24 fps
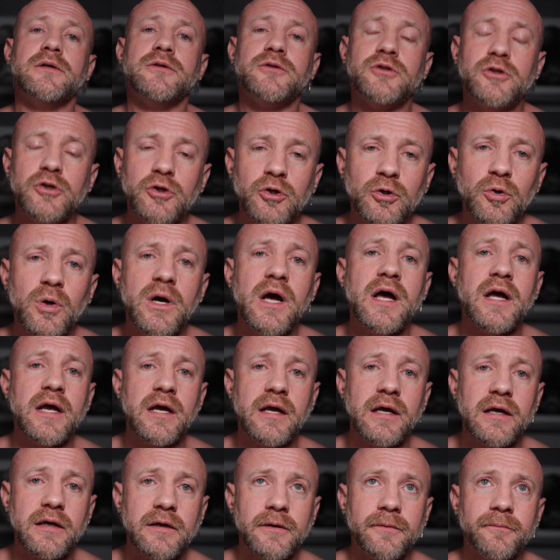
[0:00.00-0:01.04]
Do
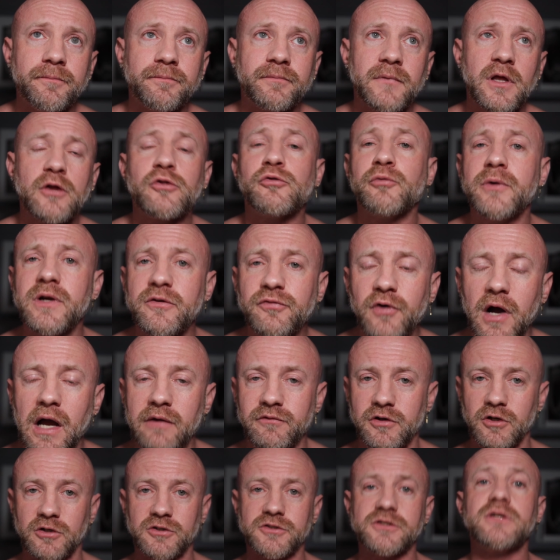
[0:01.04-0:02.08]
3 to
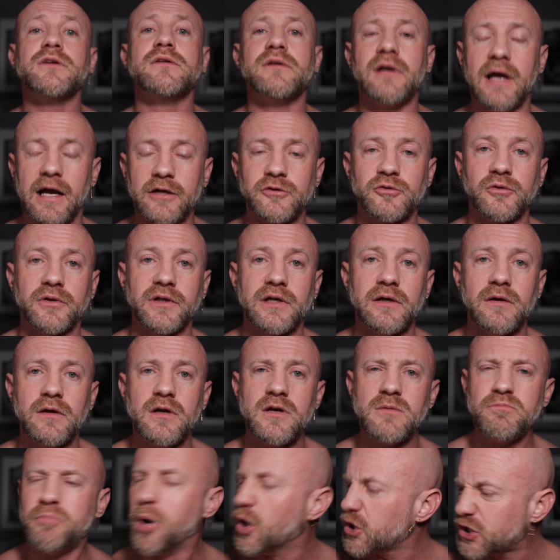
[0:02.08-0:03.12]
5 years naturally.
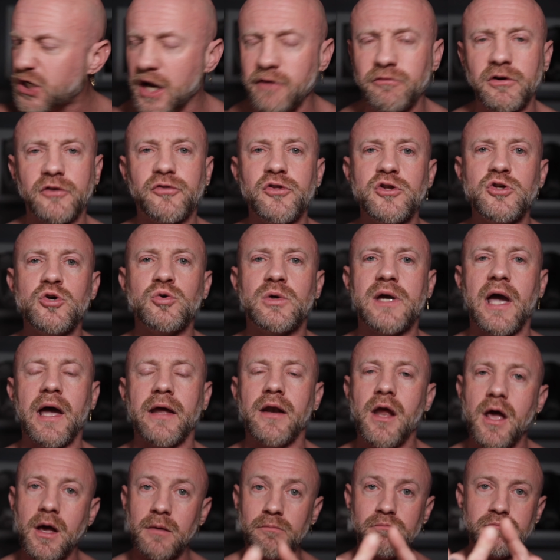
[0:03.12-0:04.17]
Push everything you
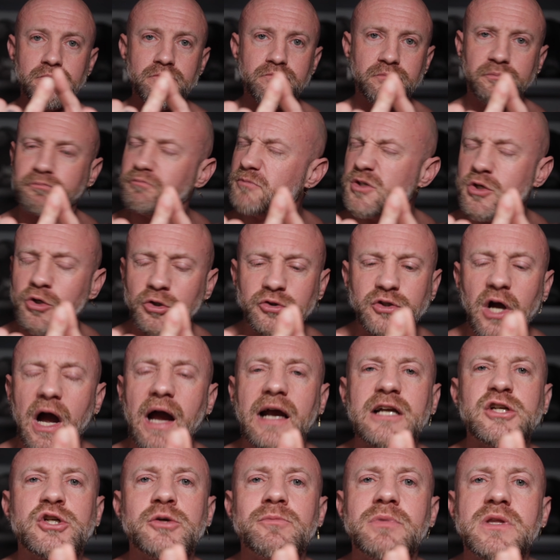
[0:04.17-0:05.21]
can. Your
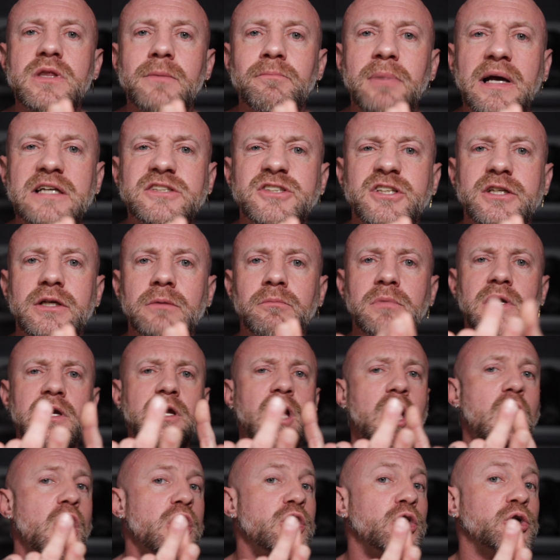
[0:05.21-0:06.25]
diet should be the best it can be.
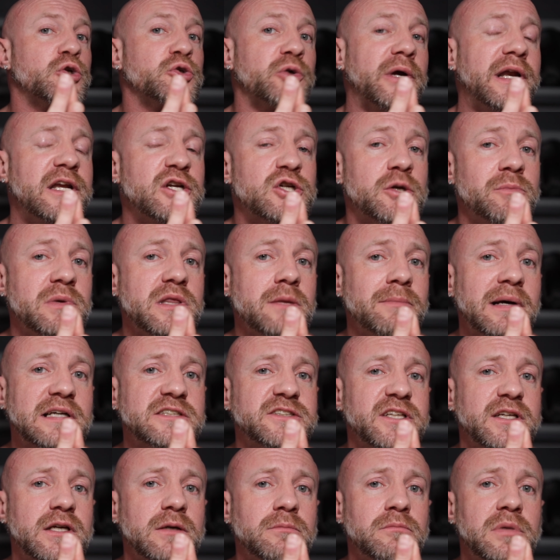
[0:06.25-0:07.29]
Your training should be the
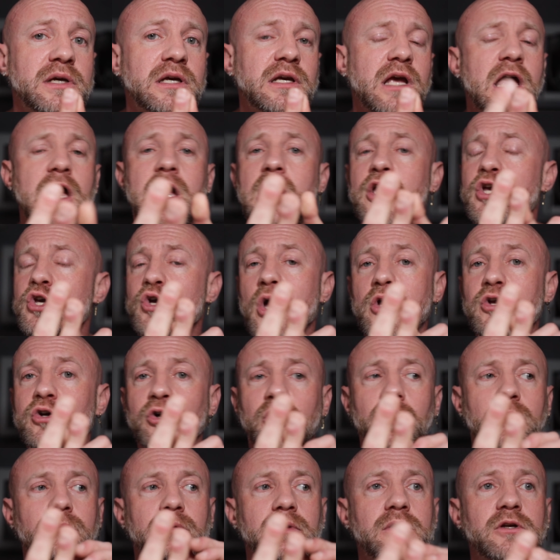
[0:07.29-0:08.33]
best it can be.
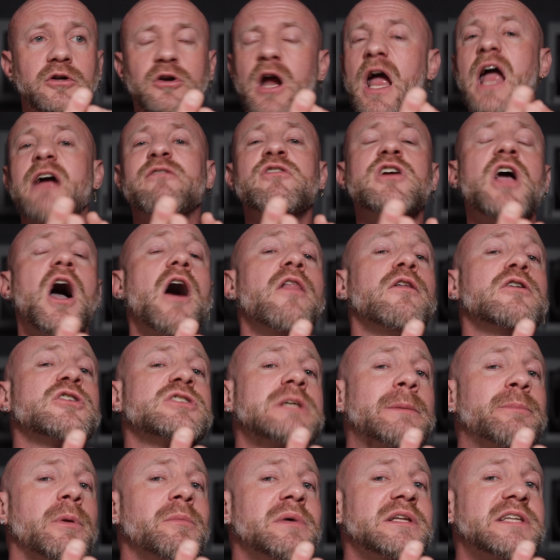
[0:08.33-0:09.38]
Your every other
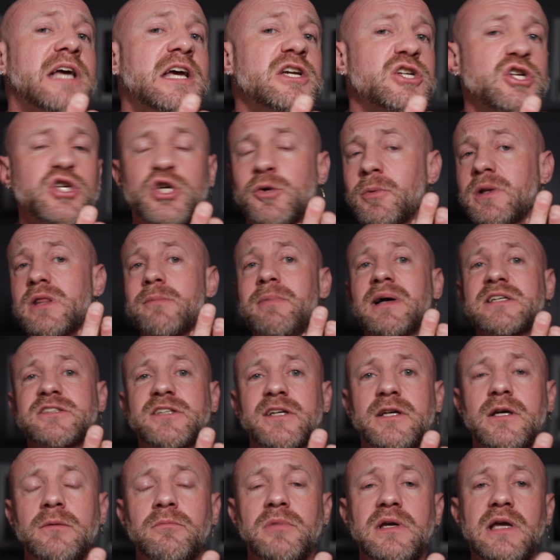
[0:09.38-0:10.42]
supplementation should be the best
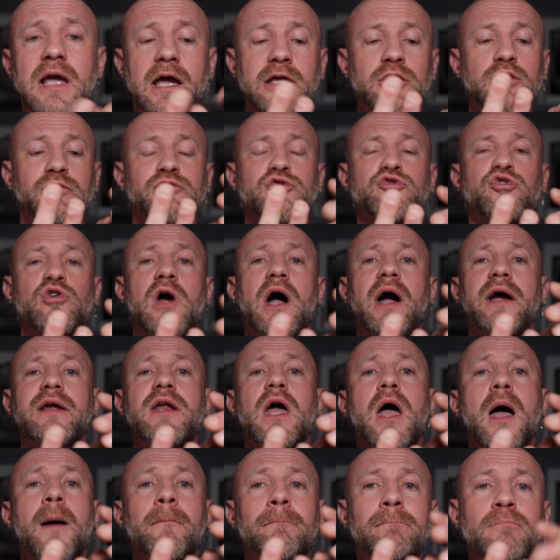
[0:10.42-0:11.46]
it can be. And you've tried
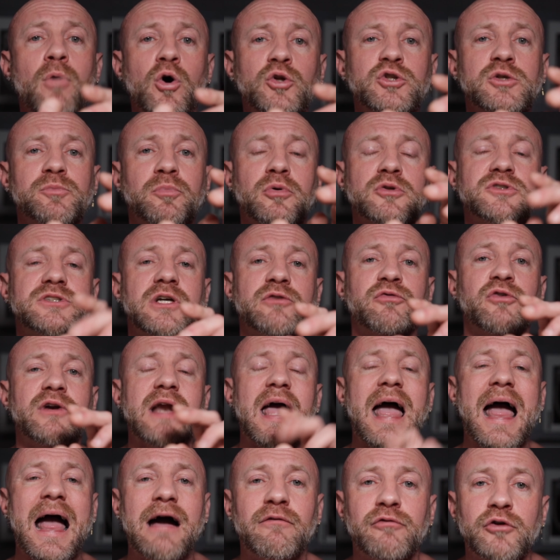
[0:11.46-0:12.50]
multiple different
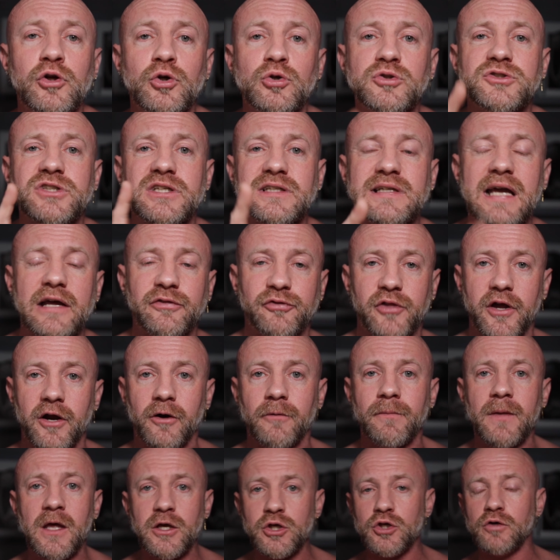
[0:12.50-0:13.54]
avenues to get
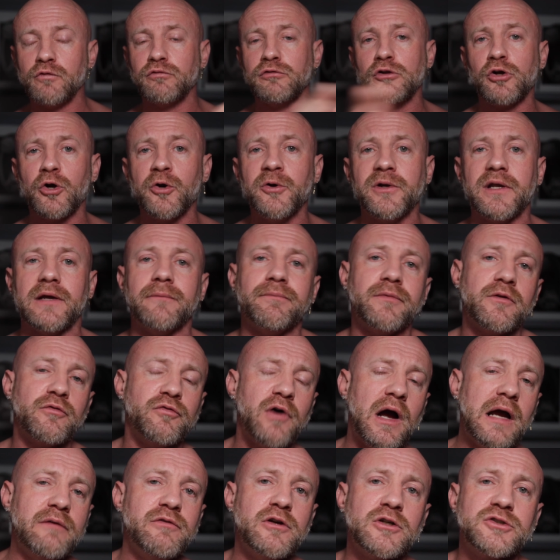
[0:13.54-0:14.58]
there. You've learned it.
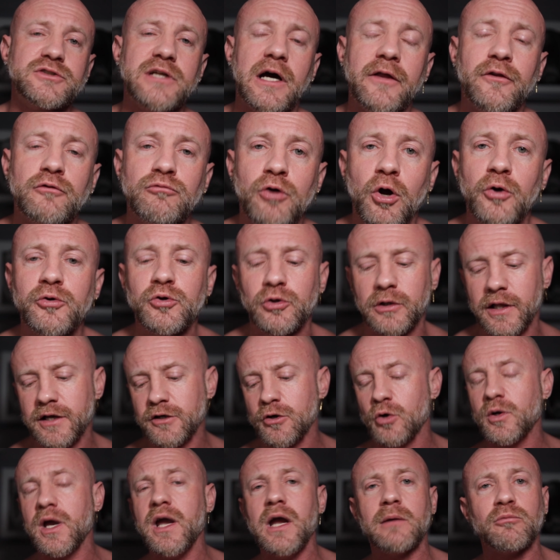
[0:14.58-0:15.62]
5 years down the road, you're like,
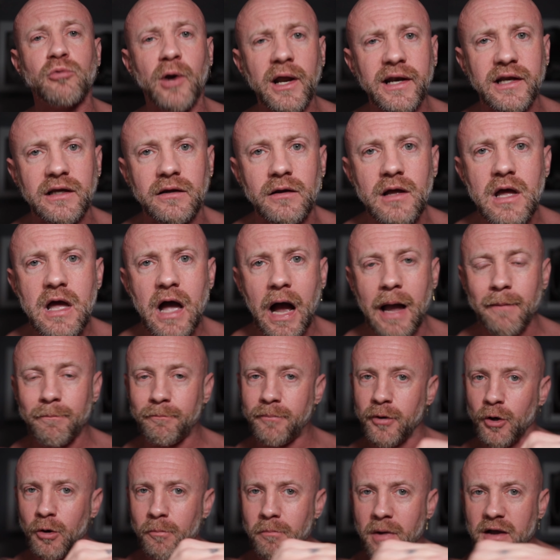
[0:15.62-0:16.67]
okay, I'm ready. I
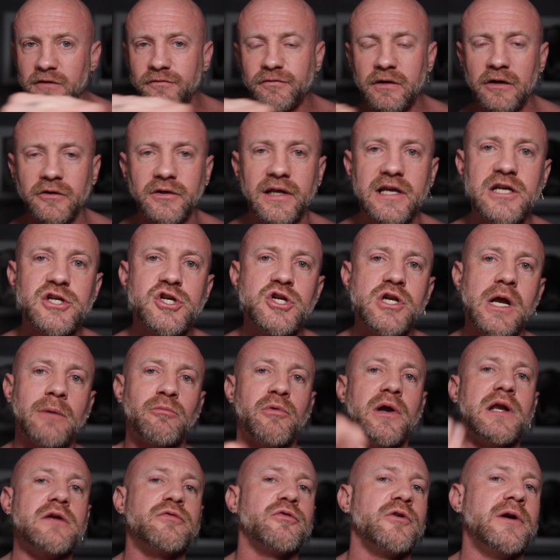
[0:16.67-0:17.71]
built my foundation. I'm
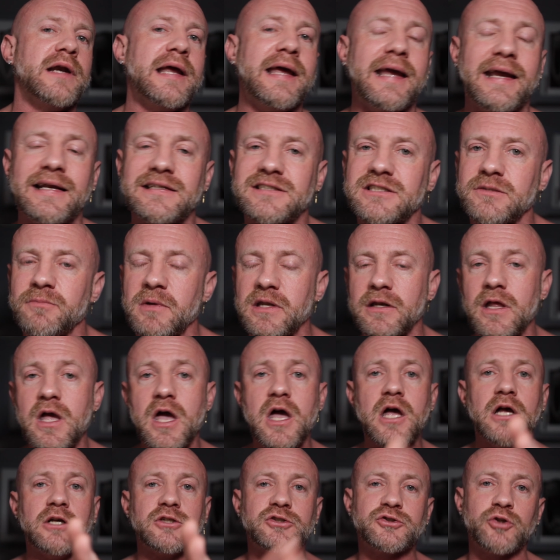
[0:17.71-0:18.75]
ready for enhancement.
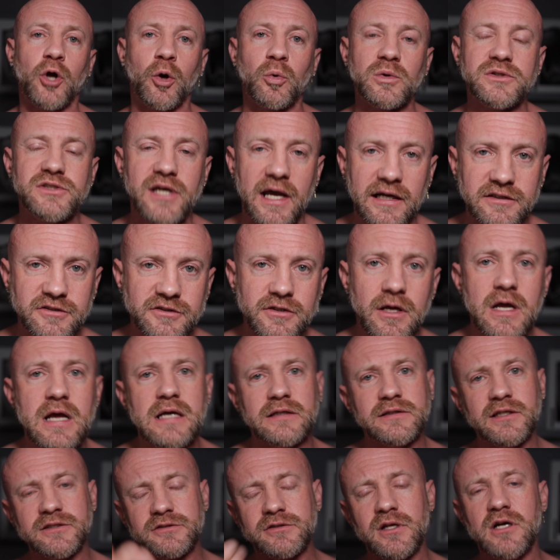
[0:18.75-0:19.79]
Start with
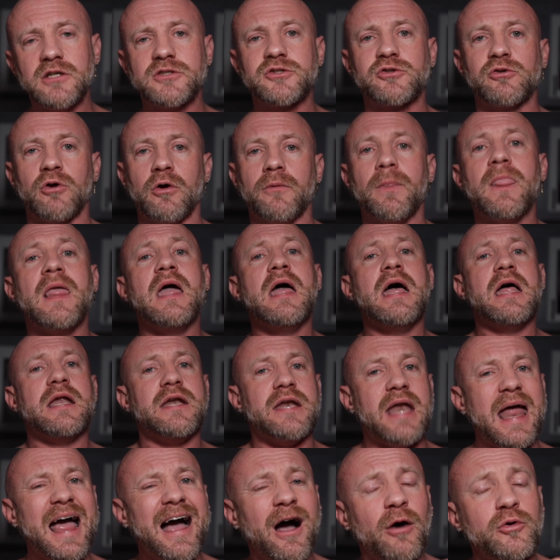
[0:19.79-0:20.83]
testosterone.
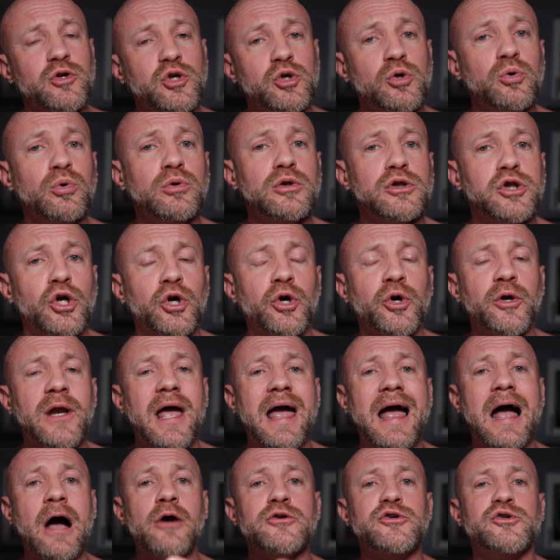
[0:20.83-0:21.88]
Now you learn
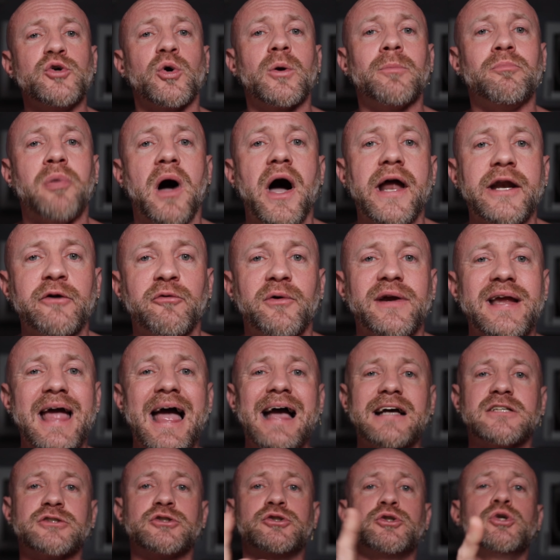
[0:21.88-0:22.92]
how your body
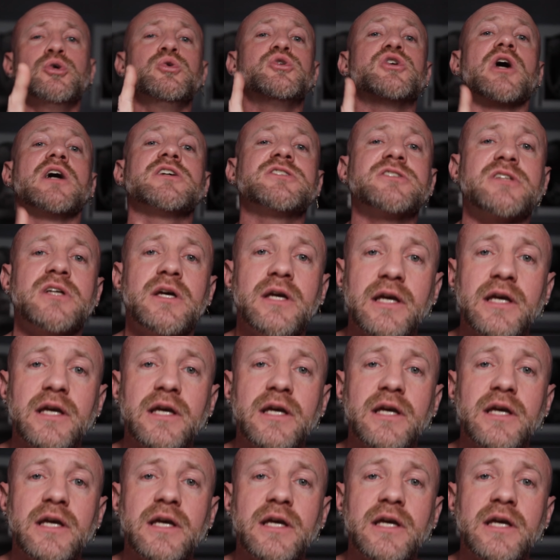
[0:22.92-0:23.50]
reacts to just